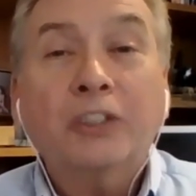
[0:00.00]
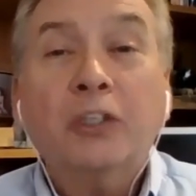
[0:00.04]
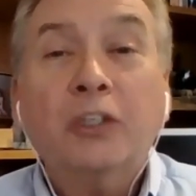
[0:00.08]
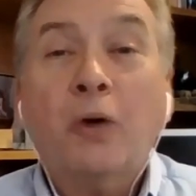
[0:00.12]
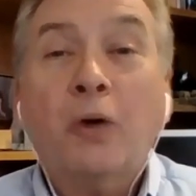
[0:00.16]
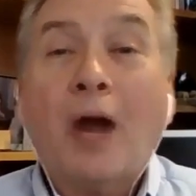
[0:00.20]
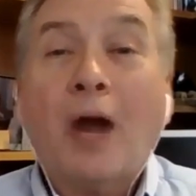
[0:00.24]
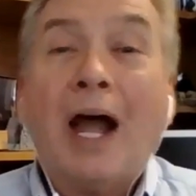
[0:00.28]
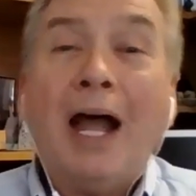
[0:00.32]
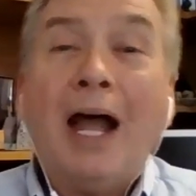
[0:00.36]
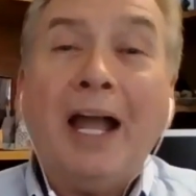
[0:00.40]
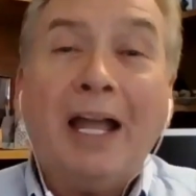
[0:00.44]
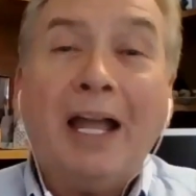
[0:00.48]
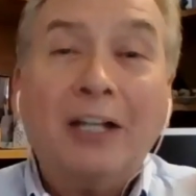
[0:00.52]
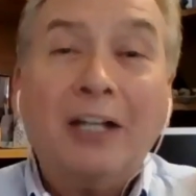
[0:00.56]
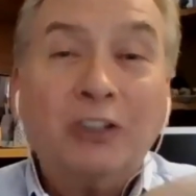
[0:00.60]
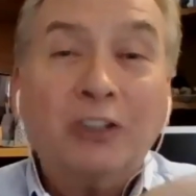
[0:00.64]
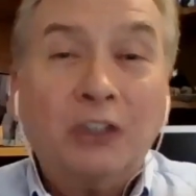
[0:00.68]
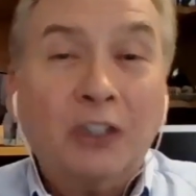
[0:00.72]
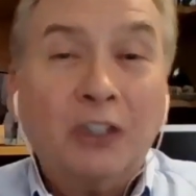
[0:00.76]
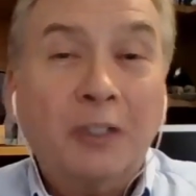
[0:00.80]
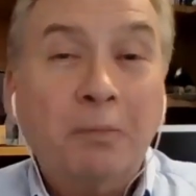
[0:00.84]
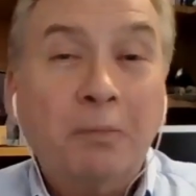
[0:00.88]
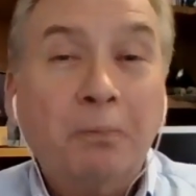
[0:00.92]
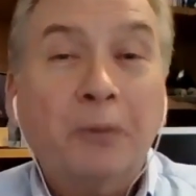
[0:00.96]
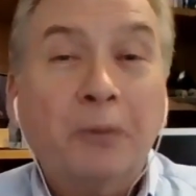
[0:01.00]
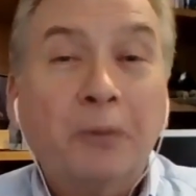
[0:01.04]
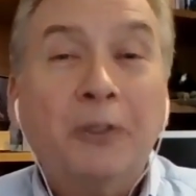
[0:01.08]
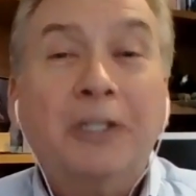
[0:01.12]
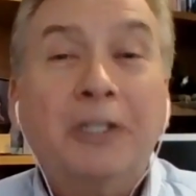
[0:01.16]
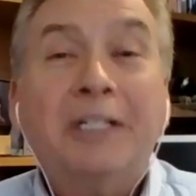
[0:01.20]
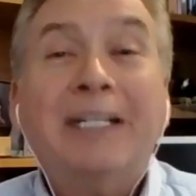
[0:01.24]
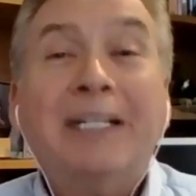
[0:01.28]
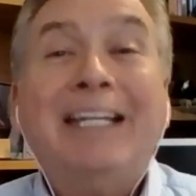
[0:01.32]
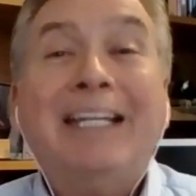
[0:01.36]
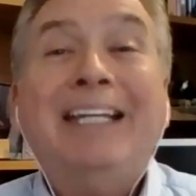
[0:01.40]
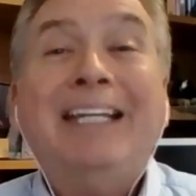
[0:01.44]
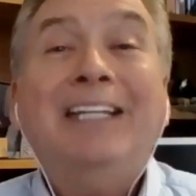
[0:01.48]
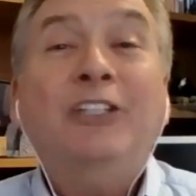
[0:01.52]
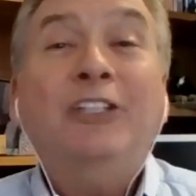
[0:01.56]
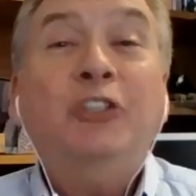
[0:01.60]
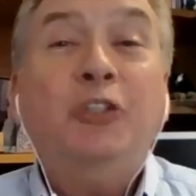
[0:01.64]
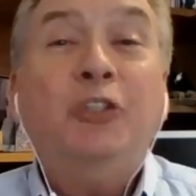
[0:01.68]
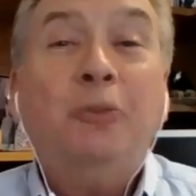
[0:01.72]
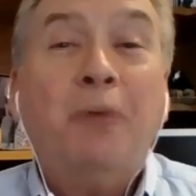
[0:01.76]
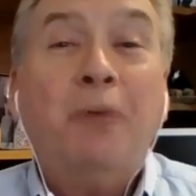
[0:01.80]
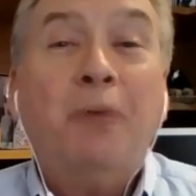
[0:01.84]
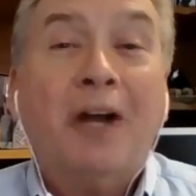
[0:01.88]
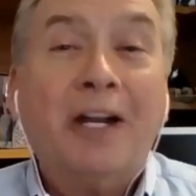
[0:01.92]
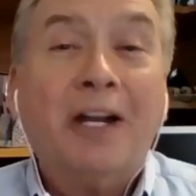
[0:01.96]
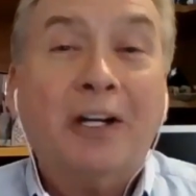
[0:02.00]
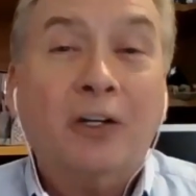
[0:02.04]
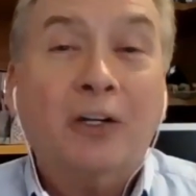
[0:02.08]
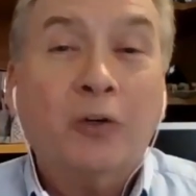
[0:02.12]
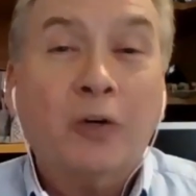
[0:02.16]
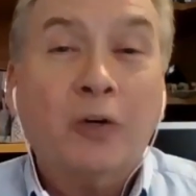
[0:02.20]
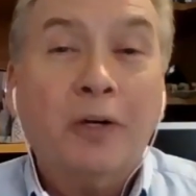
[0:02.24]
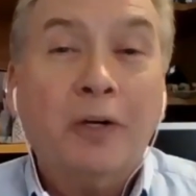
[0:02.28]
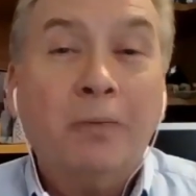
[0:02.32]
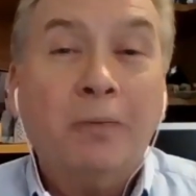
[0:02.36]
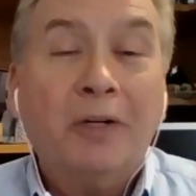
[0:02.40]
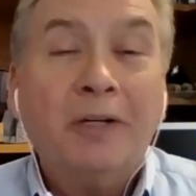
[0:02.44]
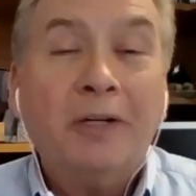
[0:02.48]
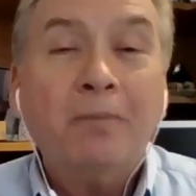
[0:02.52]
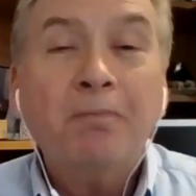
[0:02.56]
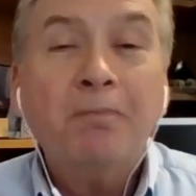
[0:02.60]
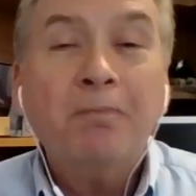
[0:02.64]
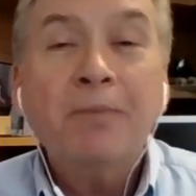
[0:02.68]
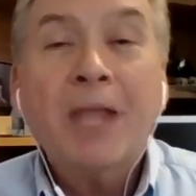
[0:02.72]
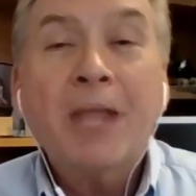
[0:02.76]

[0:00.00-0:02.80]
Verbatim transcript: So I actually put it into my agreement.